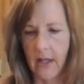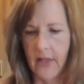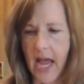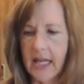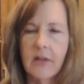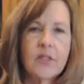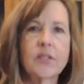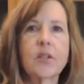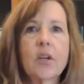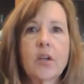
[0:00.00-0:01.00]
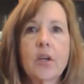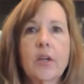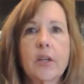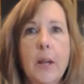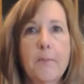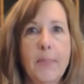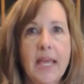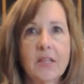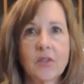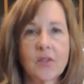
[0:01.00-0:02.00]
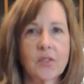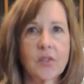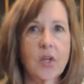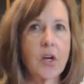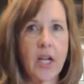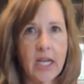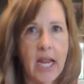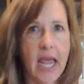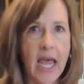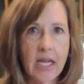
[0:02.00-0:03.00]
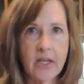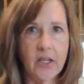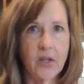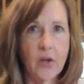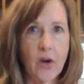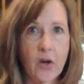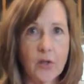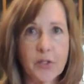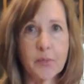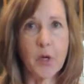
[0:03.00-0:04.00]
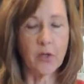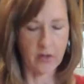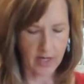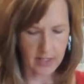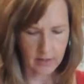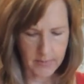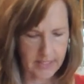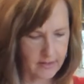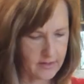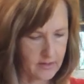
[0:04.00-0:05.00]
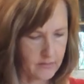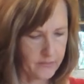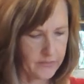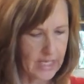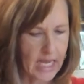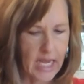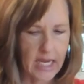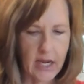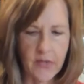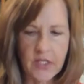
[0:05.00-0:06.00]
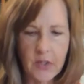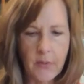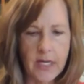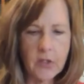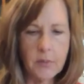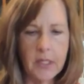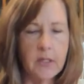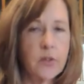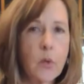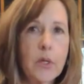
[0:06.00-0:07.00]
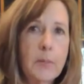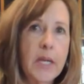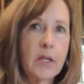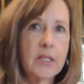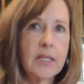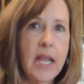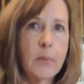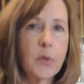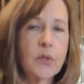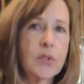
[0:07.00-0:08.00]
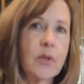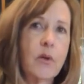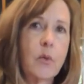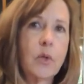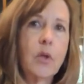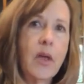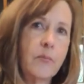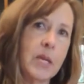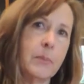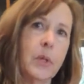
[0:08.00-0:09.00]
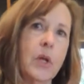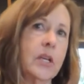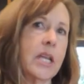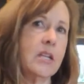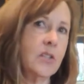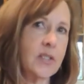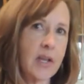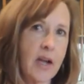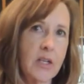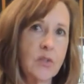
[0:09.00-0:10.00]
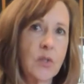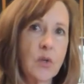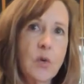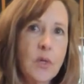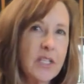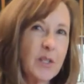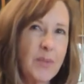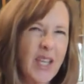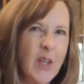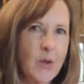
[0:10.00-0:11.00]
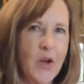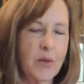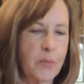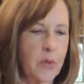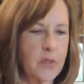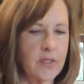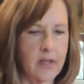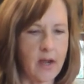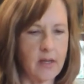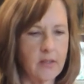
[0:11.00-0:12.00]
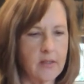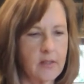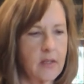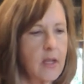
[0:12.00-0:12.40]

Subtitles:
And that gives us a good base to start and add in our smaller elements. And now this arrangement, it's going to be on a table, so you'll have people on each side, so you want it to be cute on both sides.